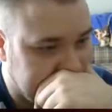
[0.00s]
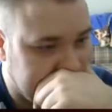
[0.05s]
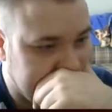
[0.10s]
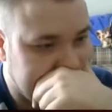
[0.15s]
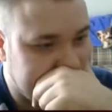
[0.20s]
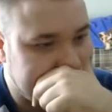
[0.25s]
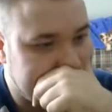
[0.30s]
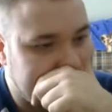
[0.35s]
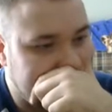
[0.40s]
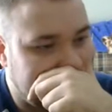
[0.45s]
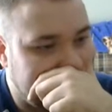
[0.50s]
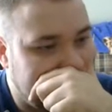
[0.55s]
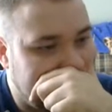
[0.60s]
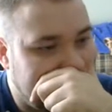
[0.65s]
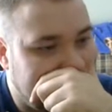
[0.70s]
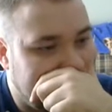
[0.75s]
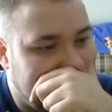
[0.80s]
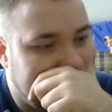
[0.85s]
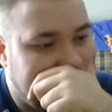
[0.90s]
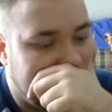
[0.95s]

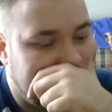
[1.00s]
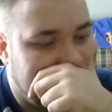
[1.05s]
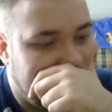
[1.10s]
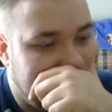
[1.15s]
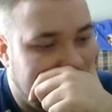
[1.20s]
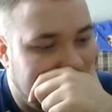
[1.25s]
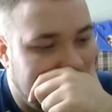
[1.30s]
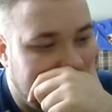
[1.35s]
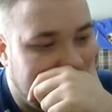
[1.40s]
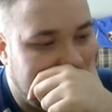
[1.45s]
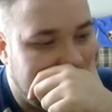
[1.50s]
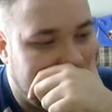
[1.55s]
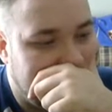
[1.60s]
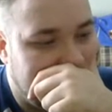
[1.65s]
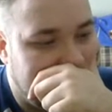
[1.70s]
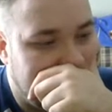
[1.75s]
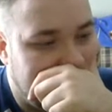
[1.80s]
(no one is talking)